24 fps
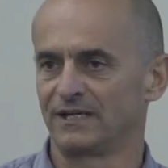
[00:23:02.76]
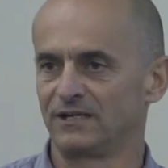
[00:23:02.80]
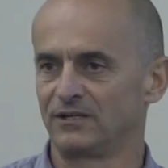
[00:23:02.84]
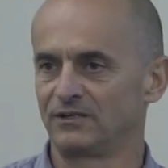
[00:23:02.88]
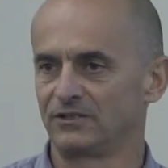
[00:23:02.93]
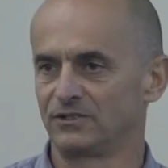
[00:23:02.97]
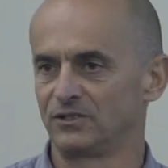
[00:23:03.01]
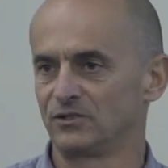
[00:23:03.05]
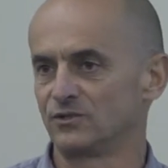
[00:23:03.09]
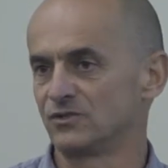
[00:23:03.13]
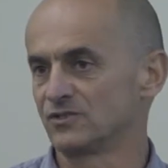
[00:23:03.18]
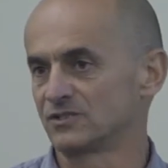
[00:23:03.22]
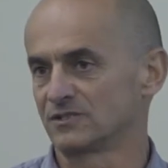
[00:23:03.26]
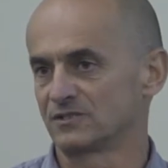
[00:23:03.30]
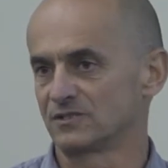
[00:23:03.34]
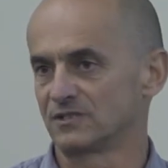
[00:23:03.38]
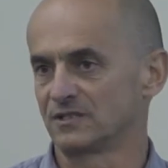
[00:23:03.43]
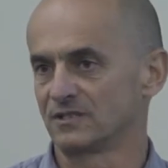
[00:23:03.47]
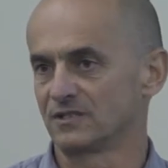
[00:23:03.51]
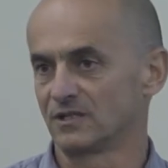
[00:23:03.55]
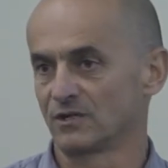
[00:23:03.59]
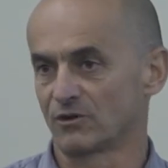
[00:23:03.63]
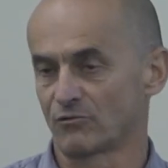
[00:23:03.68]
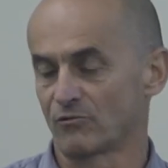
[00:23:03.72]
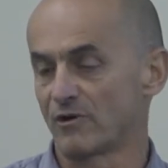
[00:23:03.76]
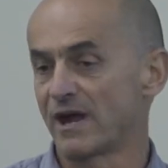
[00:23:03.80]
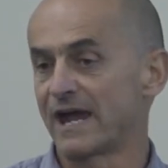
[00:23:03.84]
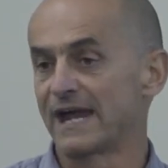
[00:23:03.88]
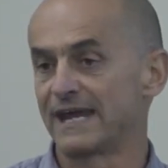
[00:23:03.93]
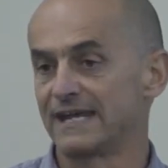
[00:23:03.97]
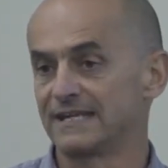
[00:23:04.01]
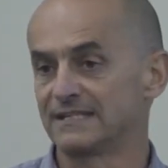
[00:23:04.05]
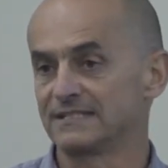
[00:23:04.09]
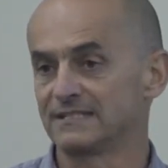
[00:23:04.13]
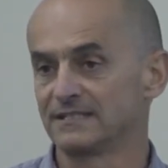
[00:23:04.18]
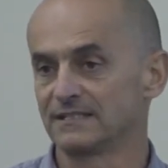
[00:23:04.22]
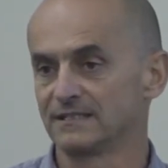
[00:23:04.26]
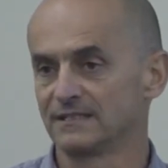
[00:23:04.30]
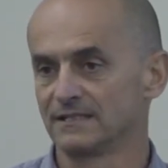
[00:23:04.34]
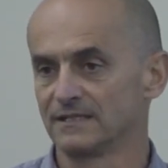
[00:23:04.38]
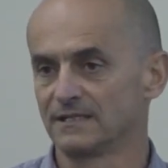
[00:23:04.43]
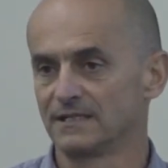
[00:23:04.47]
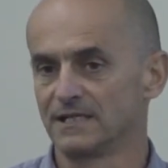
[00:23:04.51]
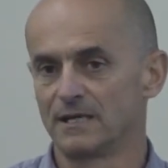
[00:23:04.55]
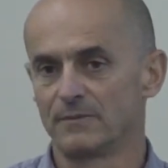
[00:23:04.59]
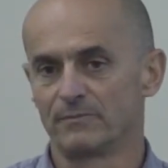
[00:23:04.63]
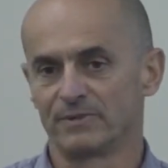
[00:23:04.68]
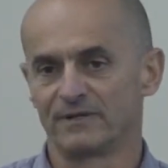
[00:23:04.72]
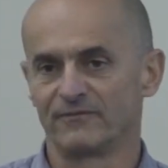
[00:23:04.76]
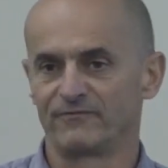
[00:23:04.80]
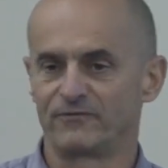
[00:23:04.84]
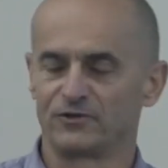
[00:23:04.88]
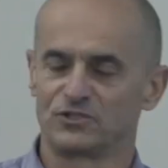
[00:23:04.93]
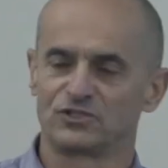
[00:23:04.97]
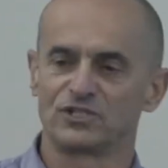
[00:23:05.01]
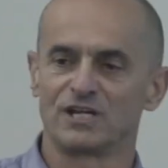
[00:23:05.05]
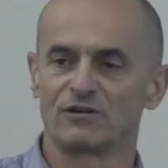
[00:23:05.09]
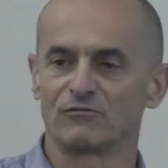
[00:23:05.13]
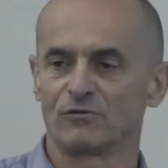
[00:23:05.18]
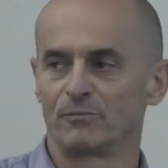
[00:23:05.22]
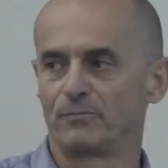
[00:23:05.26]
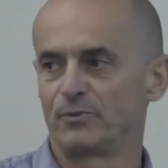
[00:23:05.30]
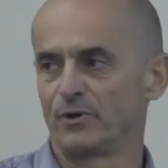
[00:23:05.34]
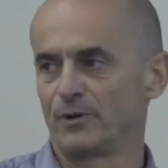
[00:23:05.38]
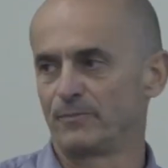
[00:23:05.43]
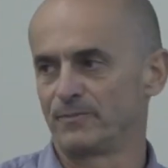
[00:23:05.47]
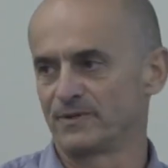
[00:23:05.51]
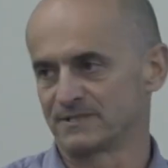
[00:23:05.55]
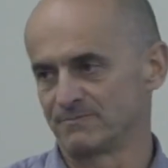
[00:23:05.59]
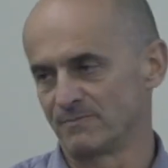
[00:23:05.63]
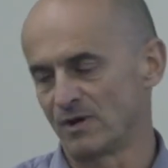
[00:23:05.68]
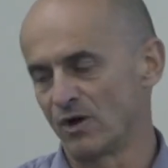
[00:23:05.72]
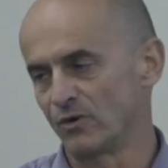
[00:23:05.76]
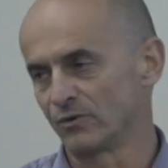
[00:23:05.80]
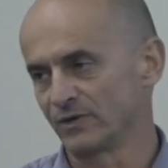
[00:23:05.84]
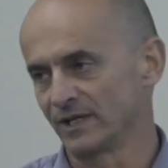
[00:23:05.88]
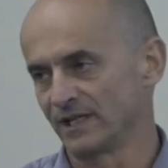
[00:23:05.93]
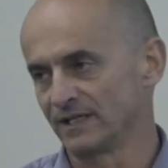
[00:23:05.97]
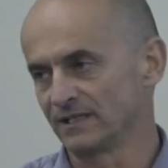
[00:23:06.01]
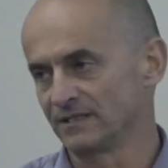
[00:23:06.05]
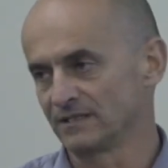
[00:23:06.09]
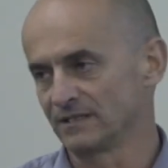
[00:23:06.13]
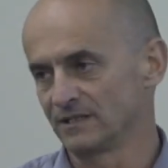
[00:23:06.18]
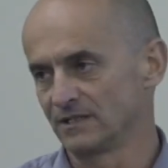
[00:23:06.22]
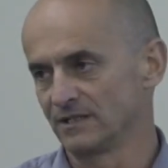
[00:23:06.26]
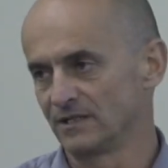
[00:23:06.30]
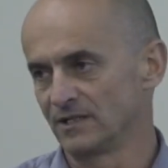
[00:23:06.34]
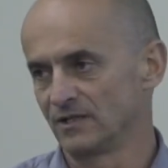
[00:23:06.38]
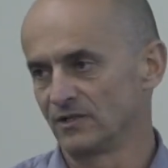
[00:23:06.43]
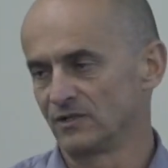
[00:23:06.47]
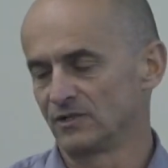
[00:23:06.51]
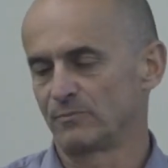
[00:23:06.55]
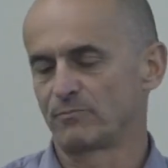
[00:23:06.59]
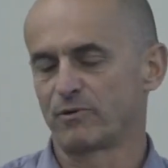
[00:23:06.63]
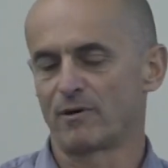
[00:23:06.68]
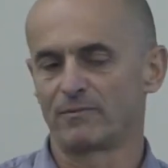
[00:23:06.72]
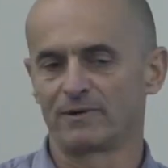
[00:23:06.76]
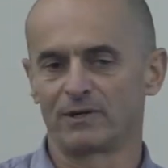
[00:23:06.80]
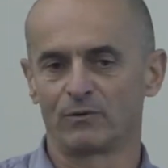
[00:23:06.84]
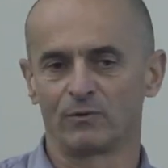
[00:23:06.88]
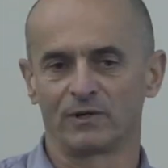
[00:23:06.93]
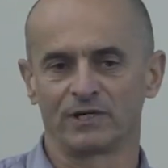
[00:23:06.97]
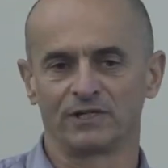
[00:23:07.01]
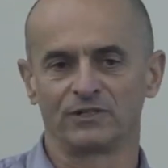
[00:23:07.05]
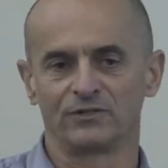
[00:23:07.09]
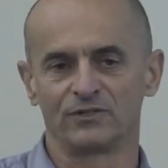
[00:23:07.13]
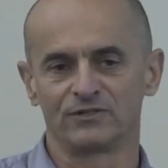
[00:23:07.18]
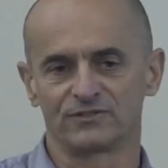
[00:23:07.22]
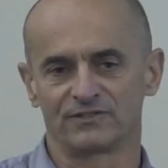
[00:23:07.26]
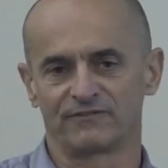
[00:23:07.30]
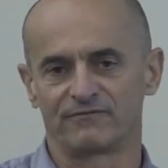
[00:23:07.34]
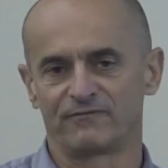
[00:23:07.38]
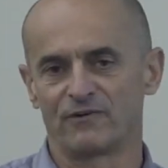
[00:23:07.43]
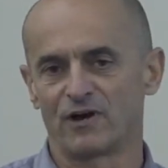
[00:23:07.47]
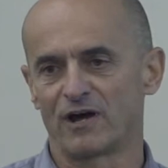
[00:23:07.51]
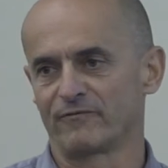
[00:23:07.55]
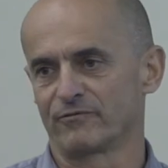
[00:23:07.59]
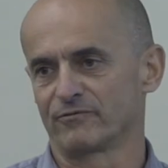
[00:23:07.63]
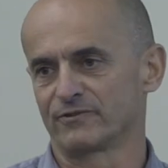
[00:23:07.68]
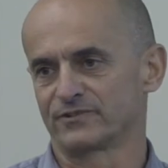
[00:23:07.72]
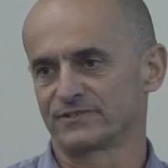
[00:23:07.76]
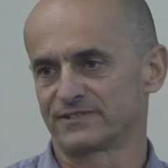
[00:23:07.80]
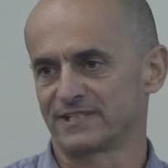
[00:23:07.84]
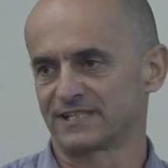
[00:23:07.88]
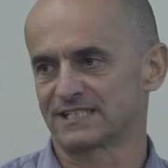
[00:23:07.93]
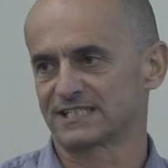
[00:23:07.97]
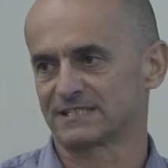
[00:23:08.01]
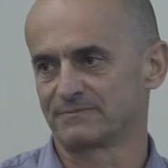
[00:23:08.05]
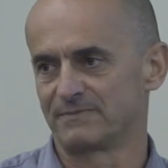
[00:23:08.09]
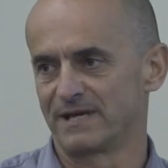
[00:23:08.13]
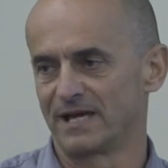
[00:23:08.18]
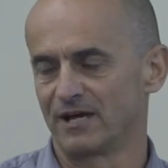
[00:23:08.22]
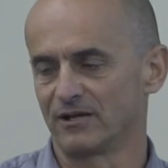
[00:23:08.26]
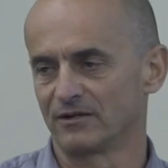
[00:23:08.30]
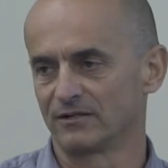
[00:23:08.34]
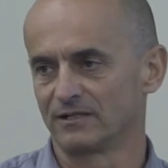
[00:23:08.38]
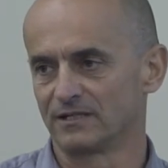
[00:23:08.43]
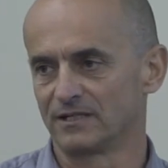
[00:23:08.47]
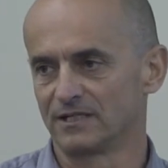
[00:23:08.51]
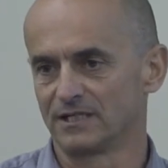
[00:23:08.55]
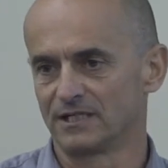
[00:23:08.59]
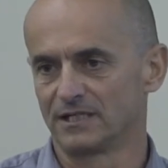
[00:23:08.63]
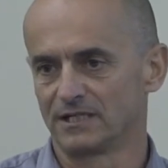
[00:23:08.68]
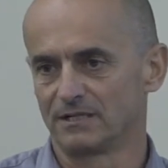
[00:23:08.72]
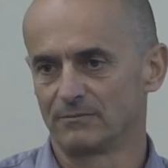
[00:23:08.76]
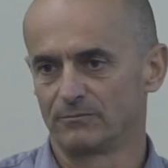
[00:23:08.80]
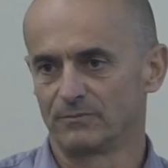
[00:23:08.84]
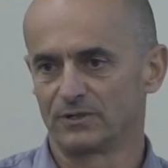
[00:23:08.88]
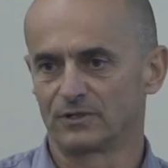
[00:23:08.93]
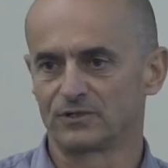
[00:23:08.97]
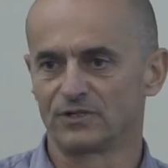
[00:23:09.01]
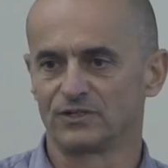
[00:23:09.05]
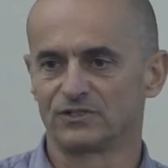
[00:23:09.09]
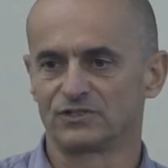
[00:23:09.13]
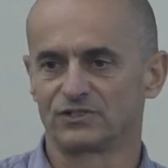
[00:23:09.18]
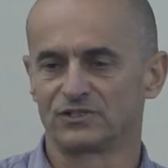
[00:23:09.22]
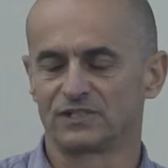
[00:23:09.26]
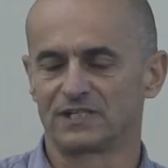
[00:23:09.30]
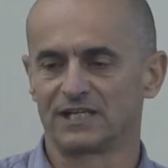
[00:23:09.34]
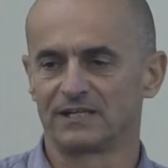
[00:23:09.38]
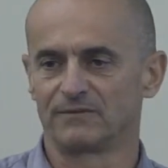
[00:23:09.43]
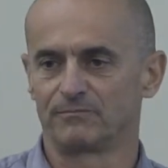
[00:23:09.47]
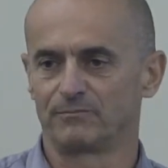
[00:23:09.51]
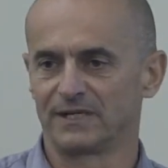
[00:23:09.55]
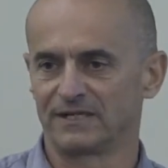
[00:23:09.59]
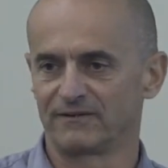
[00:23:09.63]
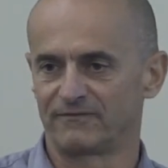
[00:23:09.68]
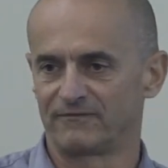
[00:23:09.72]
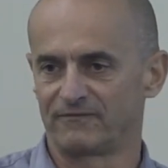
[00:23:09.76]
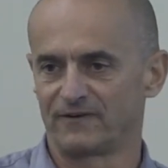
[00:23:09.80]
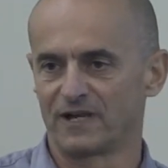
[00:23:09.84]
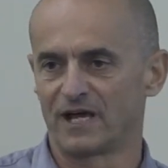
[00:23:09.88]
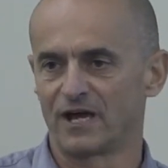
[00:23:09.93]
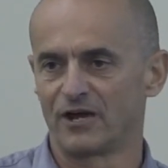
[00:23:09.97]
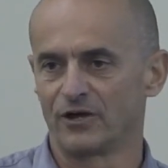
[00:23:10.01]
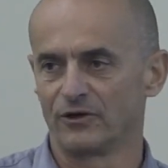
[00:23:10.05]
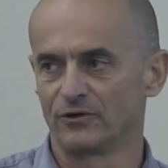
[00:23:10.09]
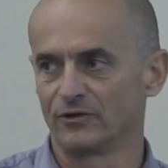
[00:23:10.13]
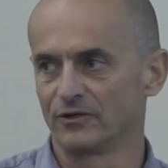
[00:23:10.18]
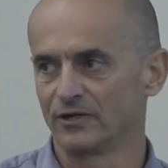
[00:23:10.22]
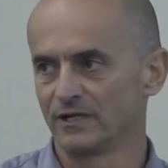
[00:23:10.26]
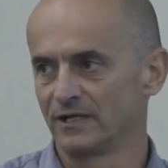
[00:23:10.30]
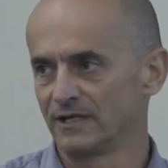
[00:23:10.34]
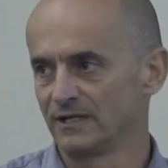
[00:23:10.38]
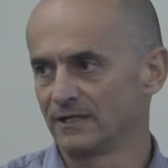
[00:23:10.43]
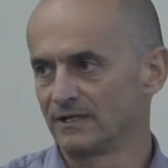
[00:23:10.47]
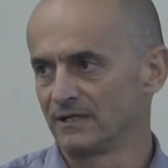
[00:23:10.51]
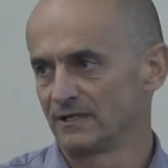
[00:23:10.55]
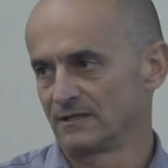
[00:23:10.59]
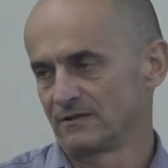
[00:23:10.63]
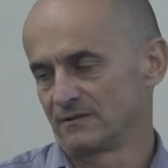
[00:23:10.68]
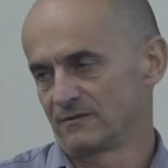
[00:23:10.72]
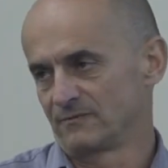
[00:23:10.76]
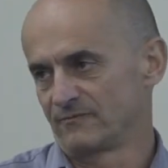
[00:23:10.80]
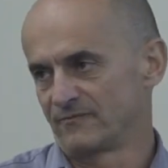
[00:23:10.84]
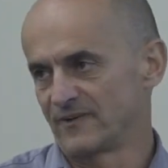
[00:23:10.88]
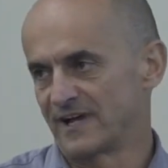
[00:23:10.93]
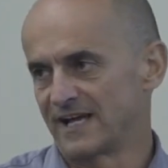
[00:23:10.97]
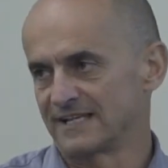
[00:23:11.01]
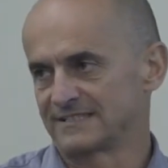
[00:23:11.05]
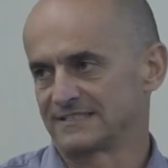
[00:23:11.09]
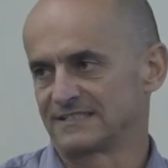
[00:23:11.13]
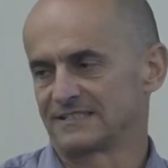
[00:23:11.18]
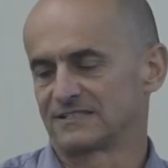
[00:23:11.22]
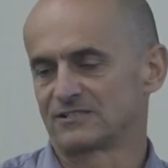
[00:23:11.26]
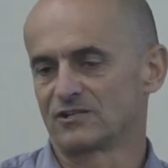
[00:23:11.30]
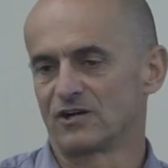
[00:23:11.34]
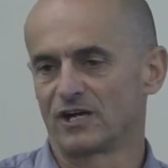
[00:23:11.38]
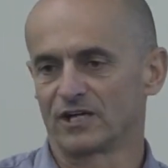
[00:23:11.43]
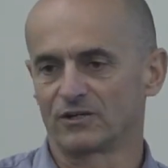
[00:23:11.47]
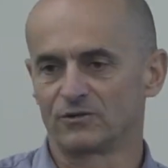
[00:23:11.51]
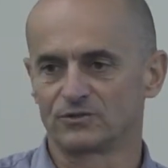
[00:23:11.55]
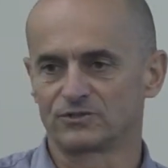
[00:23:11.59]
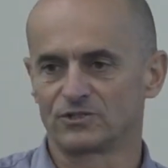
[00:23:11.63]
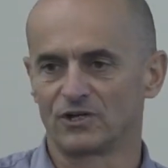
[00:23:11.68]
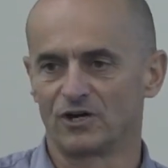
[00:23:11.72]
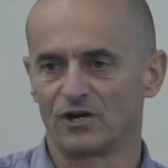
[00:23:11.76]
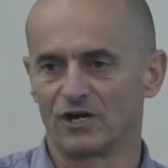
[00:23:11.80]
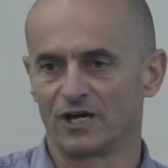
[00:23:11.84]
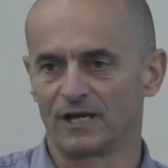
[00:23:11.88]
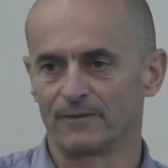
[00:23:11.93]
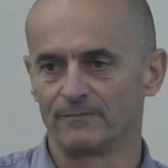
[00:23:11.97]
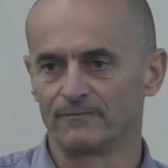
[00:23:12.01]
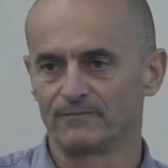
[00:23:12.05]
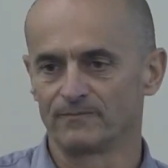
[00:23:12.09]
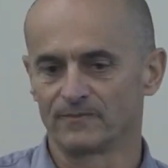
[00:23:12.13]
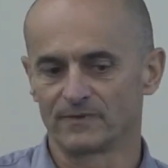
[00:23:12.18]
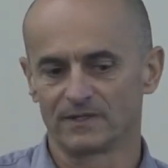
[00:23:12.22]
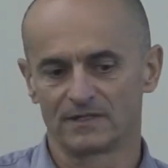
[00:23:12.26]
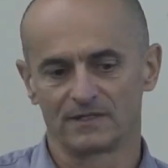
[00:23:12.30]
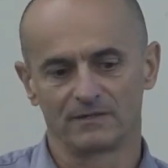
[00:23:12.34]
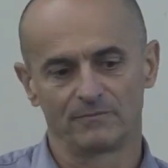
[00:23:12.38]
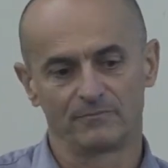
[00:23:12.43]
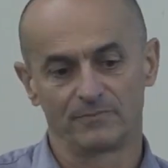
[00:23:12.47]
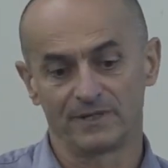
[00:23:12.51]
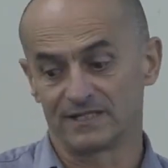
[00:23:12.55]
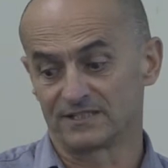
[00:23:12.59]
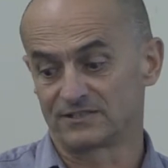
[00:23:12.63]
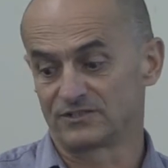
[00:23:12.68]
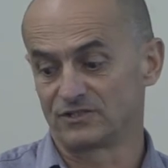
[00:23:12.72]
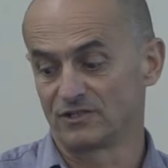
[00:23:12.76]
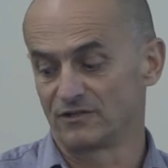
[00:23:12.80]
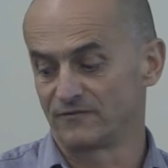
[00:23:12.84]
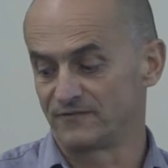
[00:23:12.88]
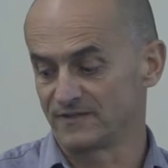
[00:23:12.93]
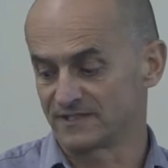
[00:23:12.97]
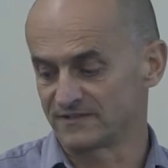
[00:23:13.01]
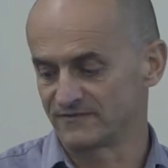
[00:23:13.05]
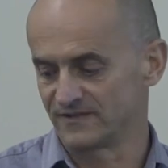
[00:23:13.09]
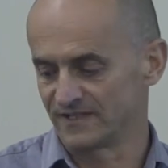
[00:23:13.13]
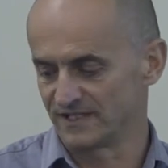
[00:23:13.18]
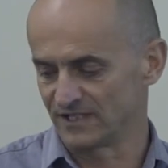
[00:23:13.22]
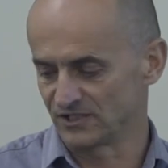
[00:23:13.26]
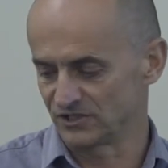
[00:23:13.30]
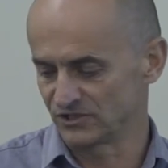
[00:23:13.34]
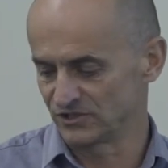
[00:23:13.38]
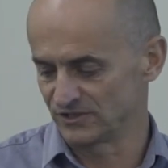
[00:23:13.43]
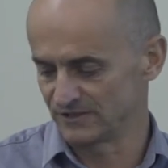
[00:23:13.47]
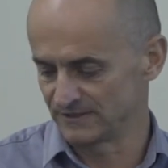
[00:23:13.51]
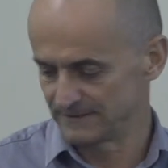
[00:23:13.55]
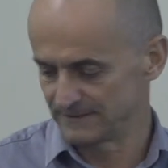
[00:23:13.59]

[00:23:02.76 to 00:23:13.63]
used grade, but if for general purpose moulding, you probably want to use a 5 or a 6 melt because you get better flow, faster cycle time, better surface finish.